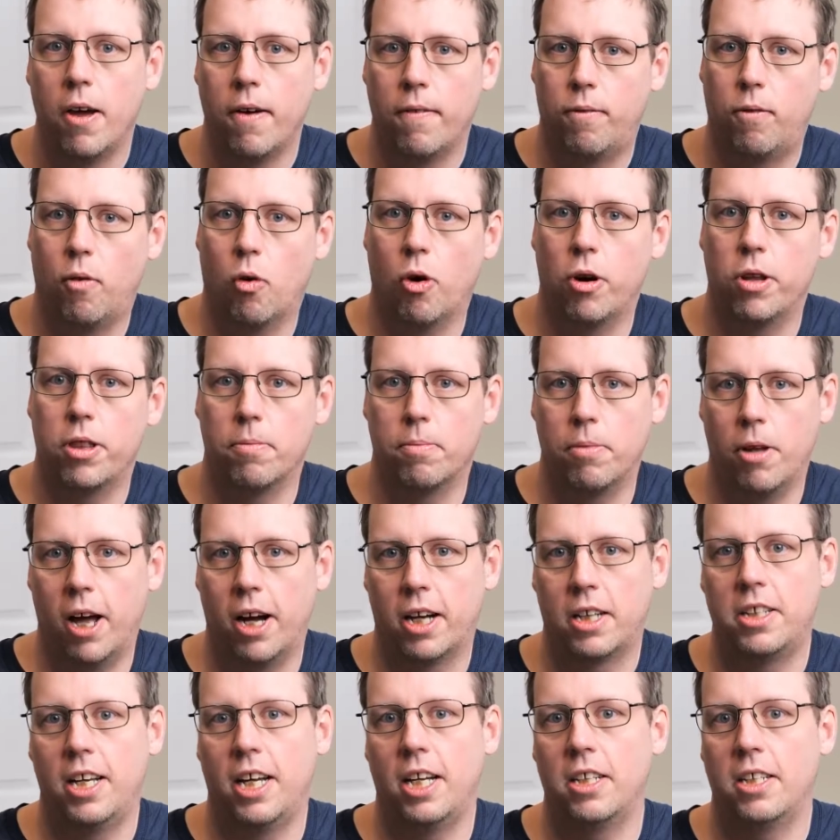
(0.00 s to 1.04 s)
for the
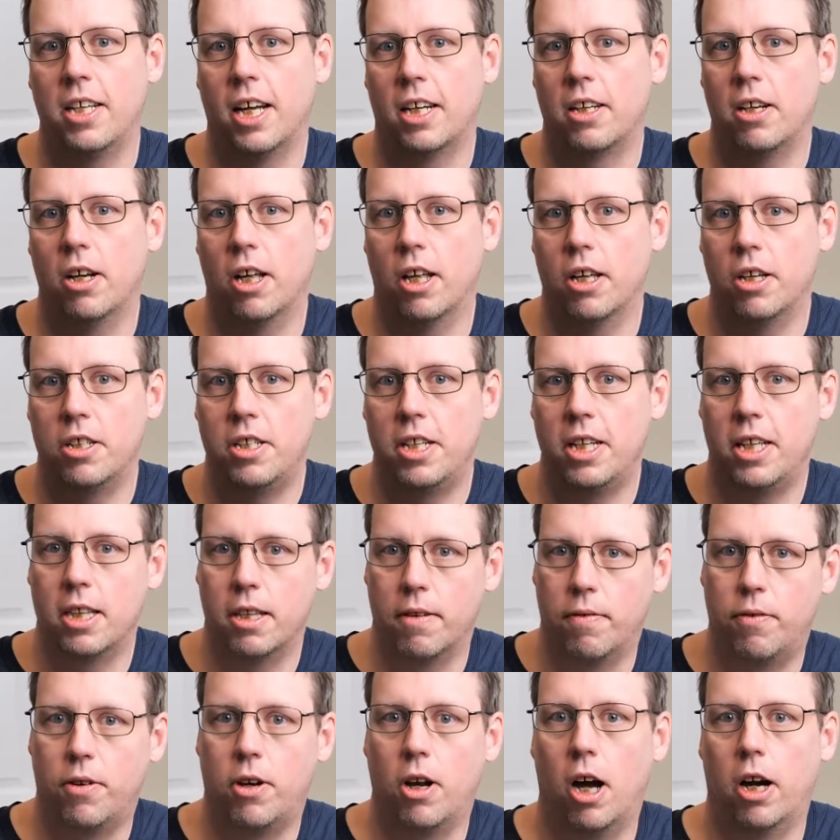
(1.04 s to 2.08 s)
blockchain technology in the
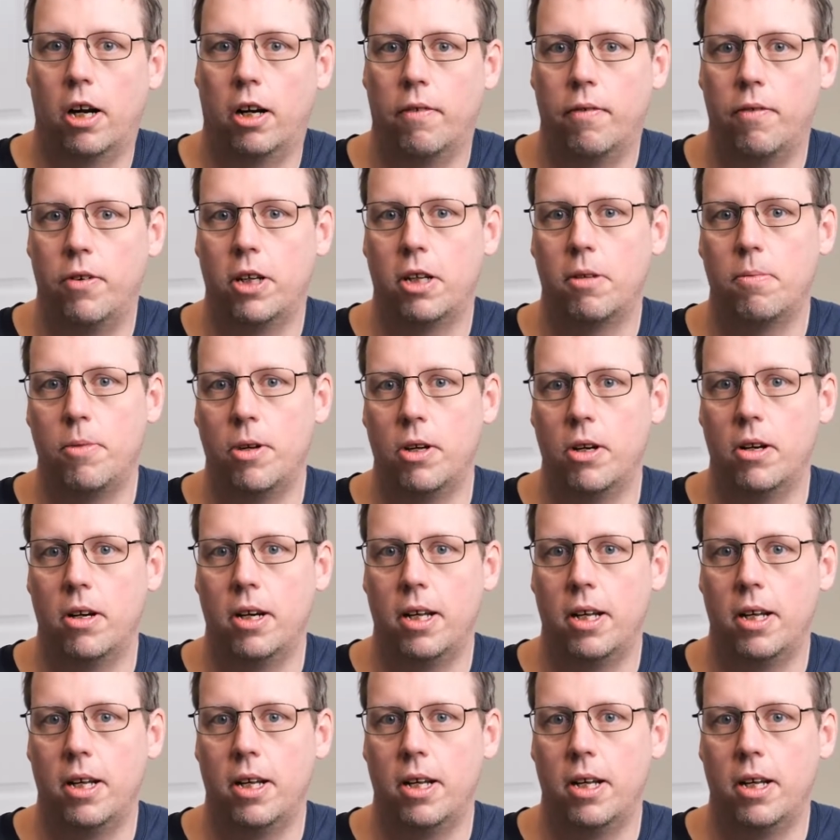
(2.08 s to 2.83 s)
photography community.